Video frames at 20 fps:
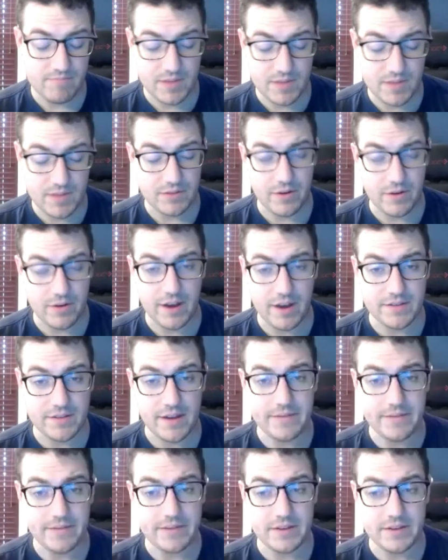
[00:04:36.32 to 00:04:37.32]
Gets the grouse,
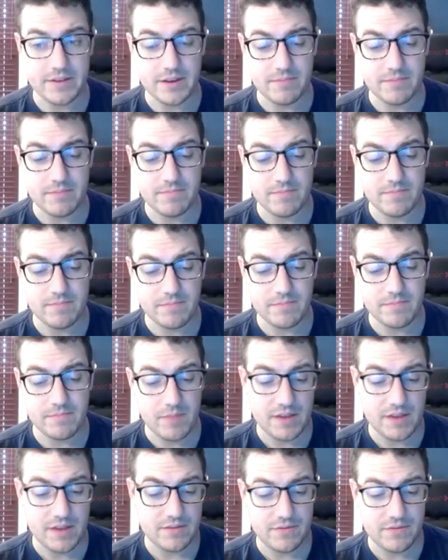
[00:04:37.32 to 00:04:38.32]
obviously,
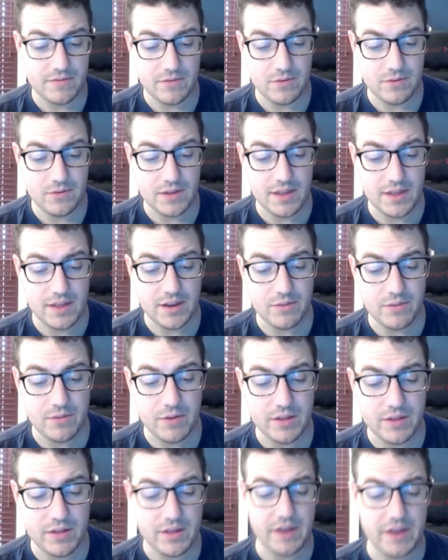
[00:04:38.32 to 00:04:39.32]
makes the food. And then he
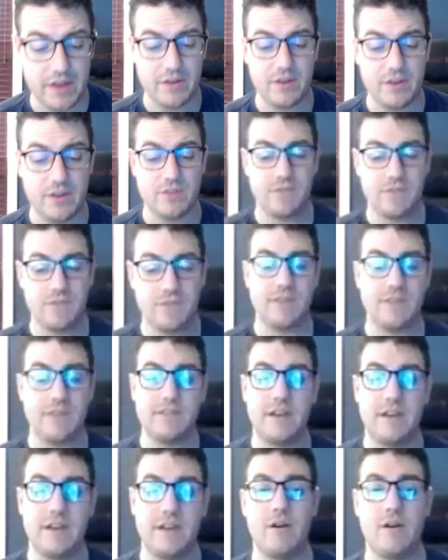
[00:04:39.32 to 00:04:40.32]
goes and
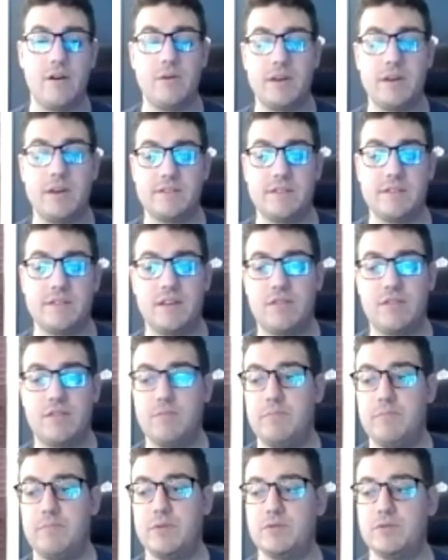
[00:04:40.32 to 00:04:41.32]
finds the arrow. He has to like
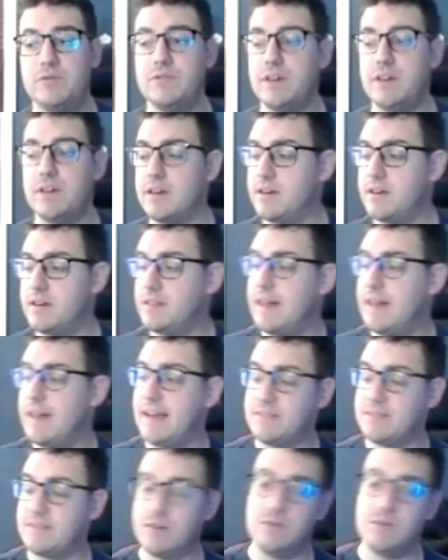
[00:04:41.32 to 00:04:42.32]
build like a
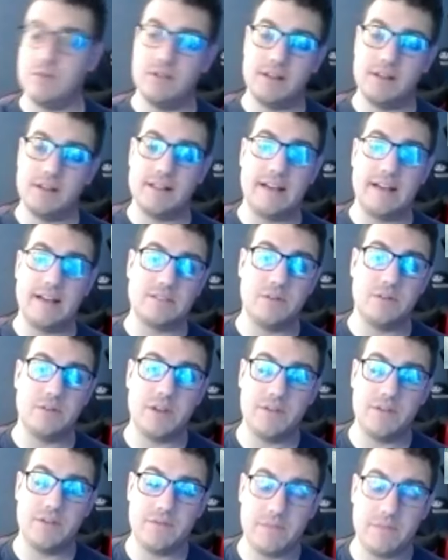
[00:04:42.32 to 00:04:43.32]
lasso, like
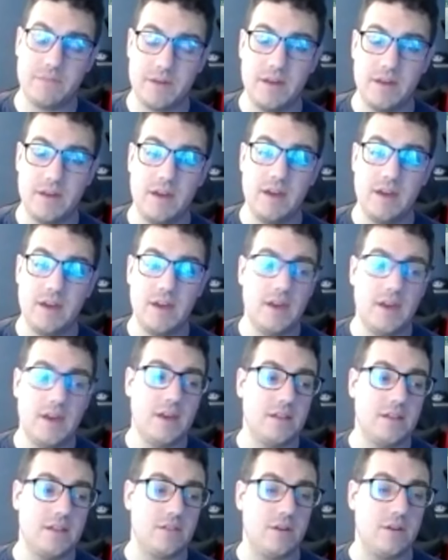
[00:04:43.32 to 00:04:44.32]
lassoing in from
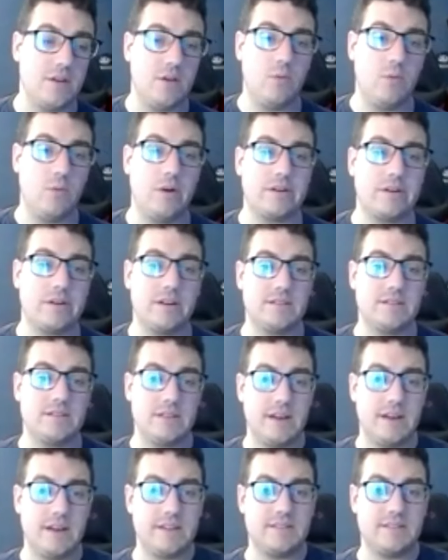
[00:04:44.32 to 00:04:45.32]
the water. It's
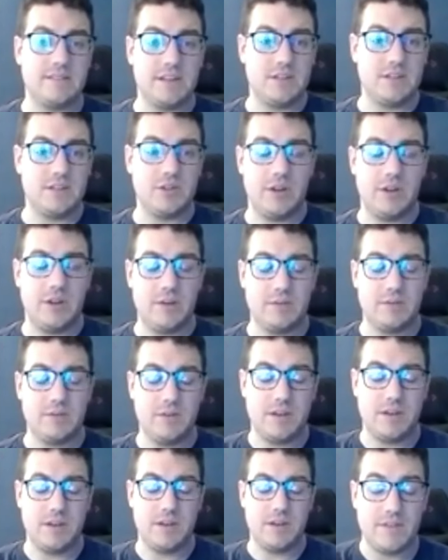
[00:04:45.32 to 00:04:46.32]
like kind of sticking straight up. So
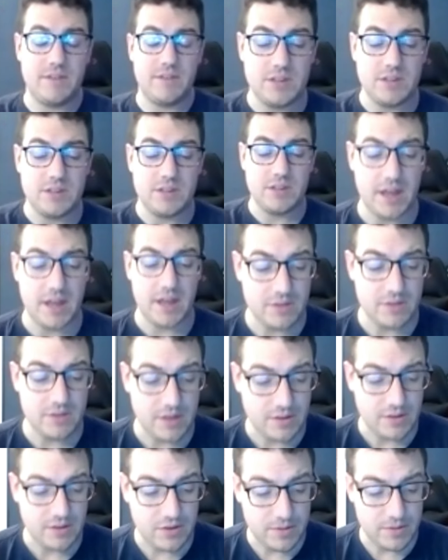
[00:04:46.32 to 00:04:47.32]
he does eventually get it.
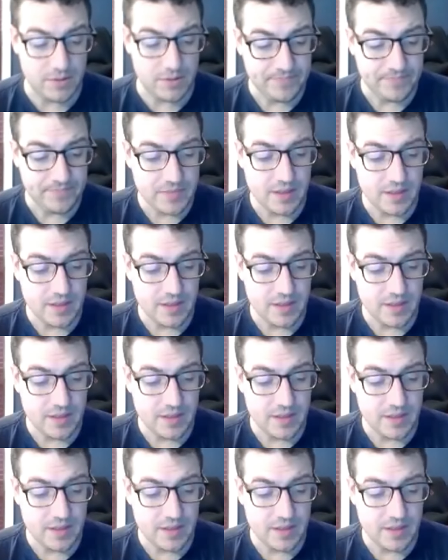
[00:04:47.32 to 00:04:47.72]
So that's good.